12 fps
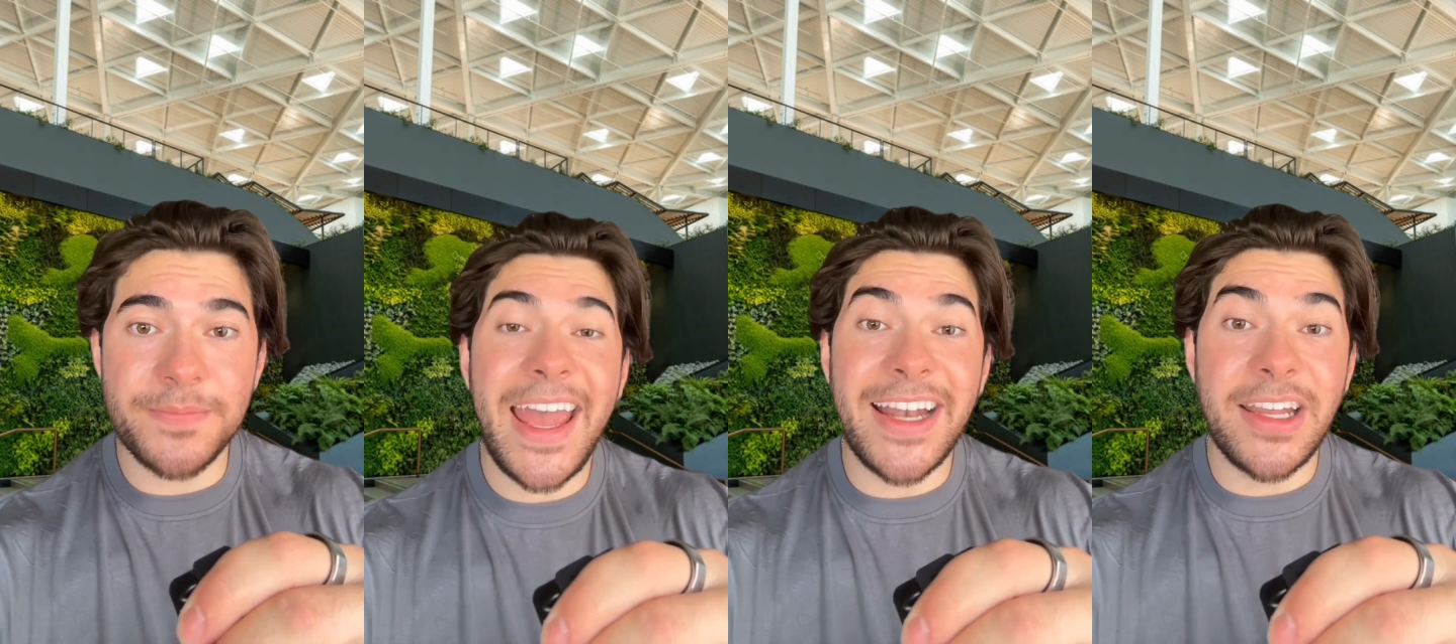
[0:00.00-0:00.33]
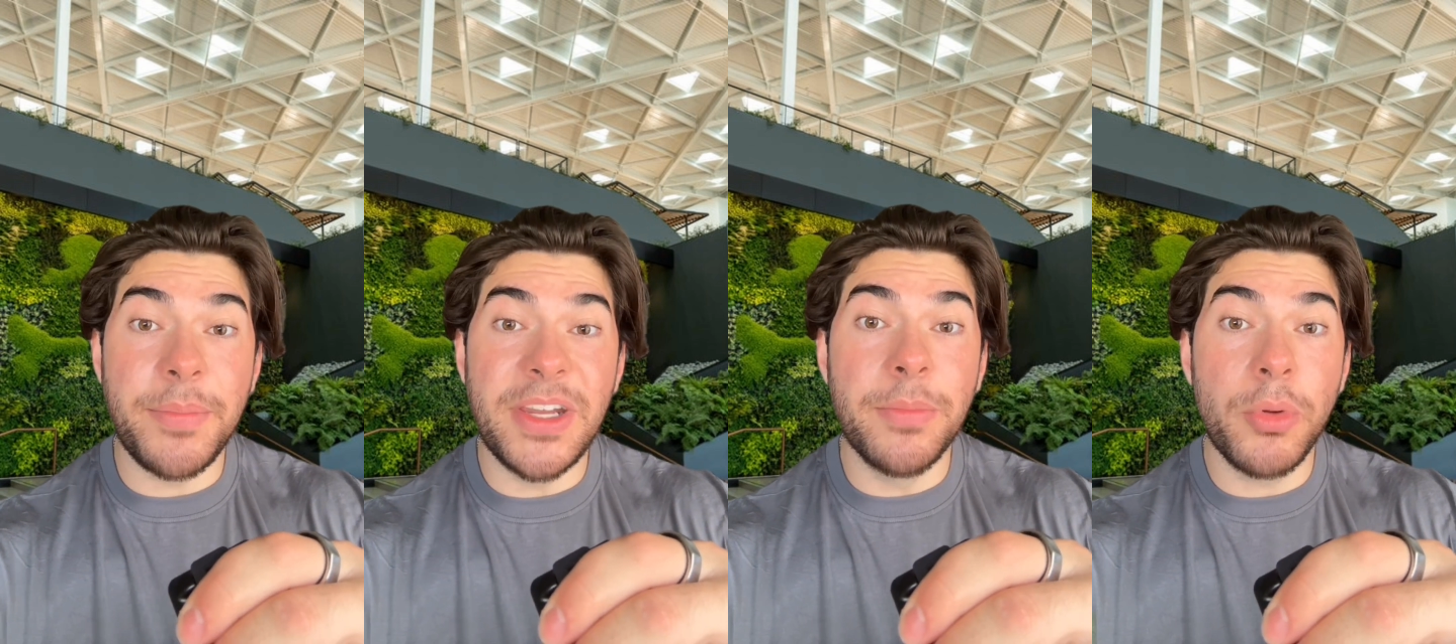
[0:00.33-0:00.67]
and can
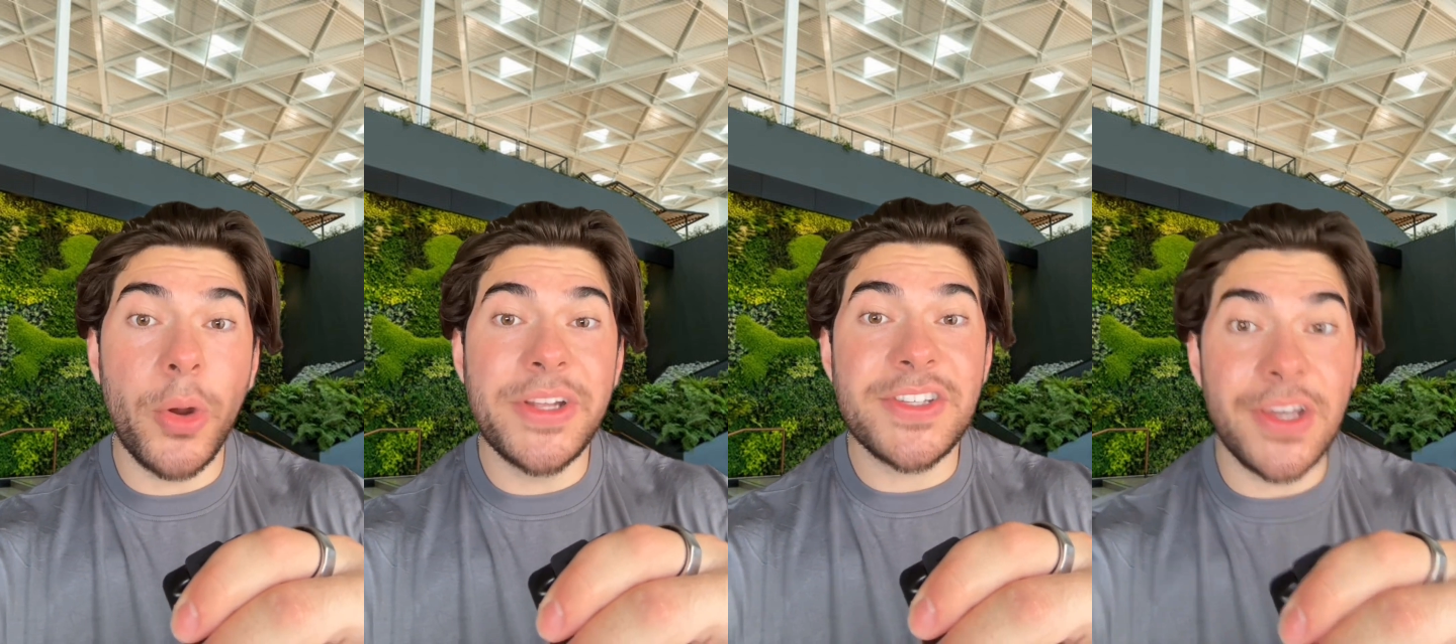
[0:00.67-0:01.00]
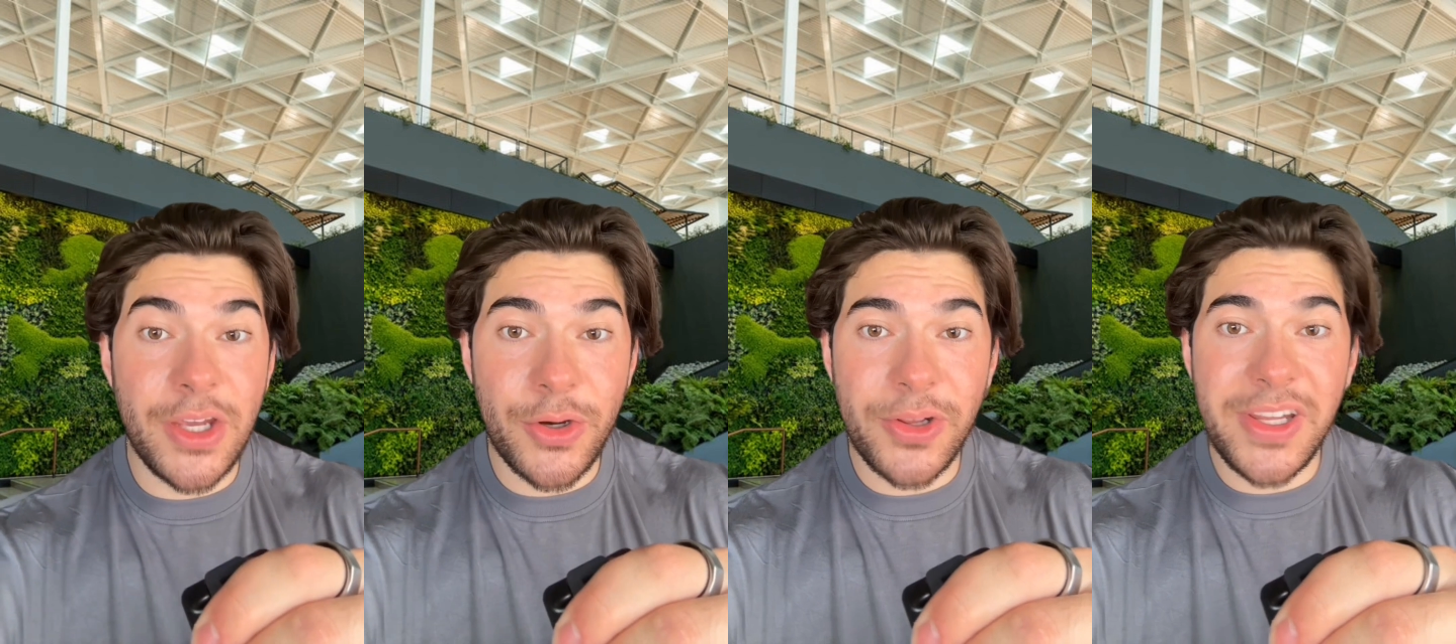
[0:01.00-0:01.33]
be deployed
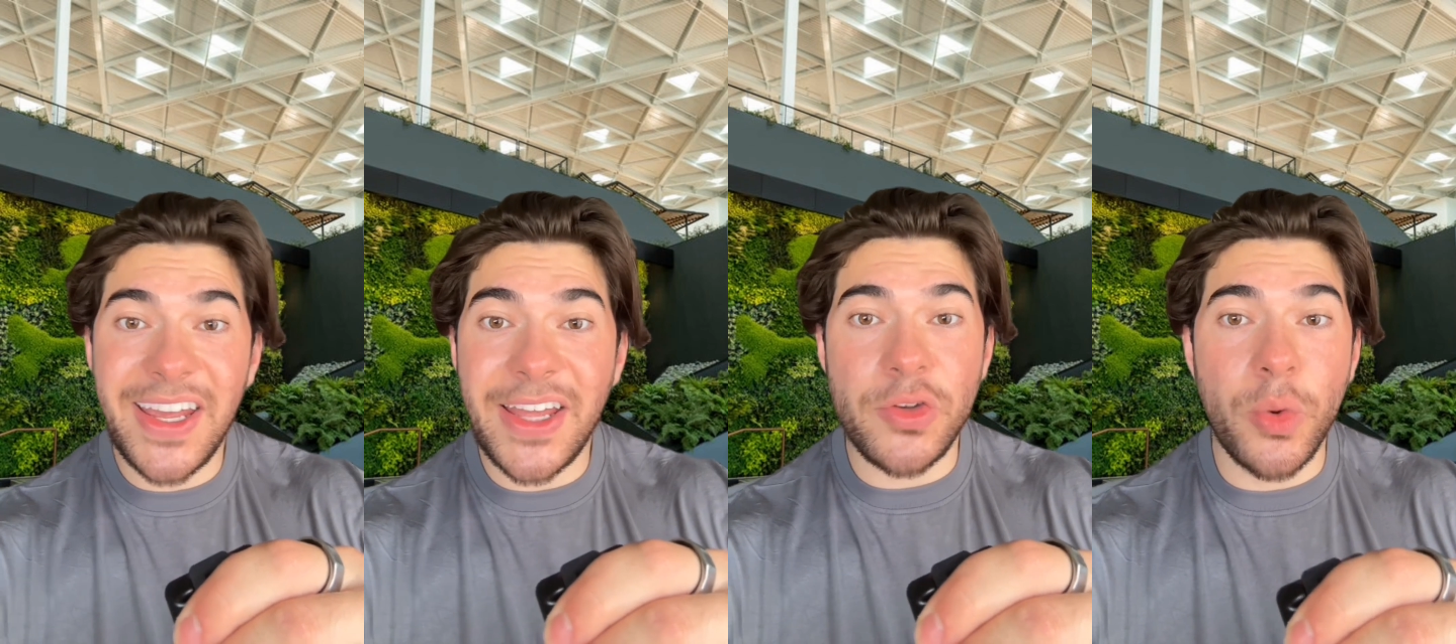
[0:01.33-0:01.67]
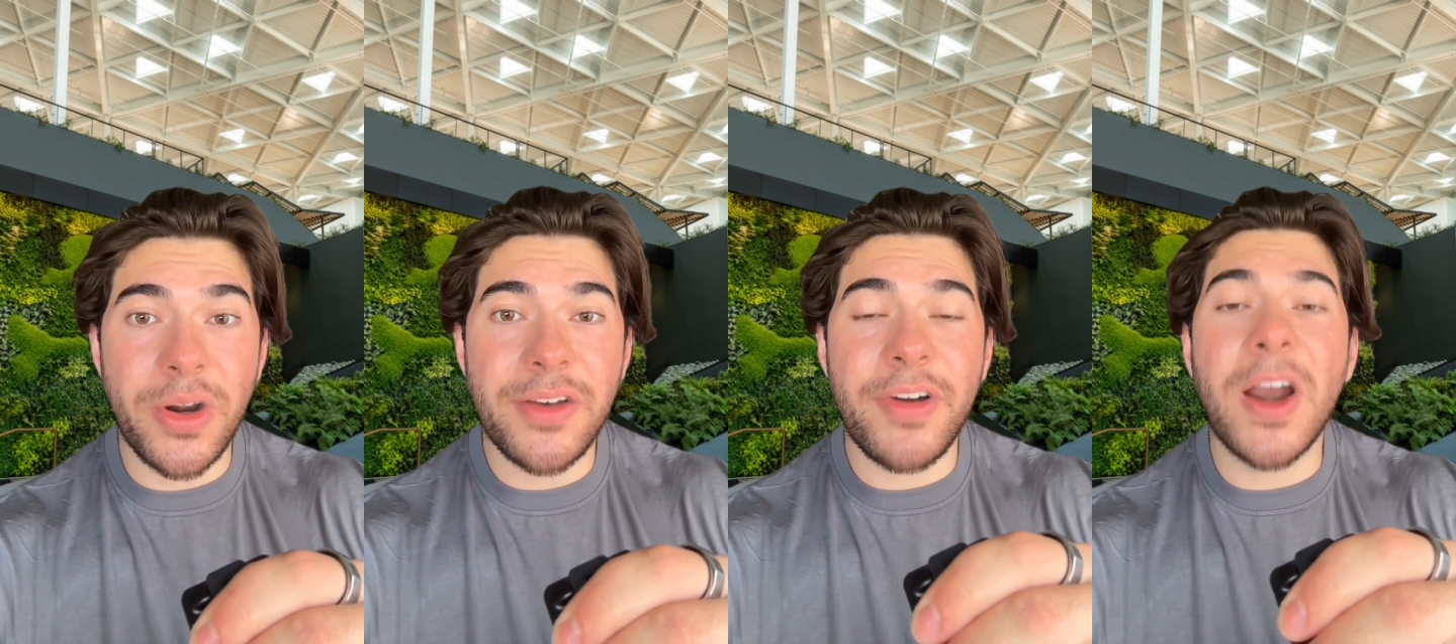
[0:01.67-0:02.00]
securely in your
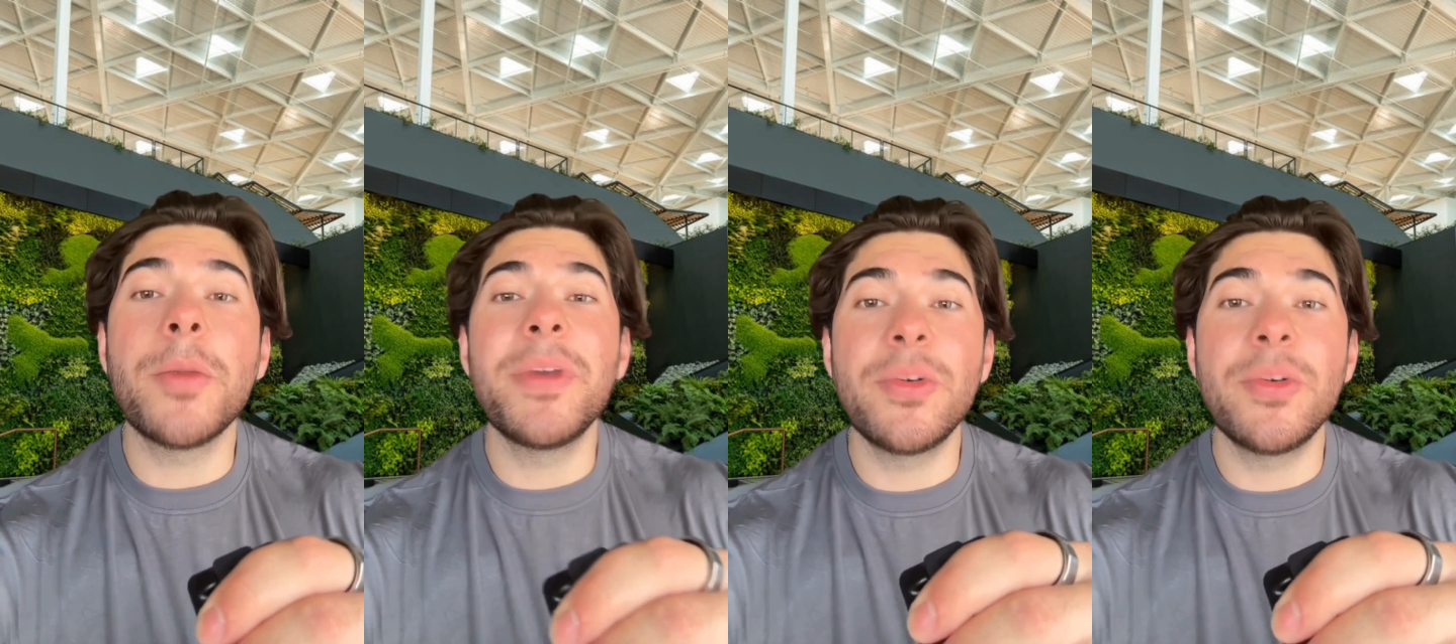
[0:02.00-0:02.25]
environment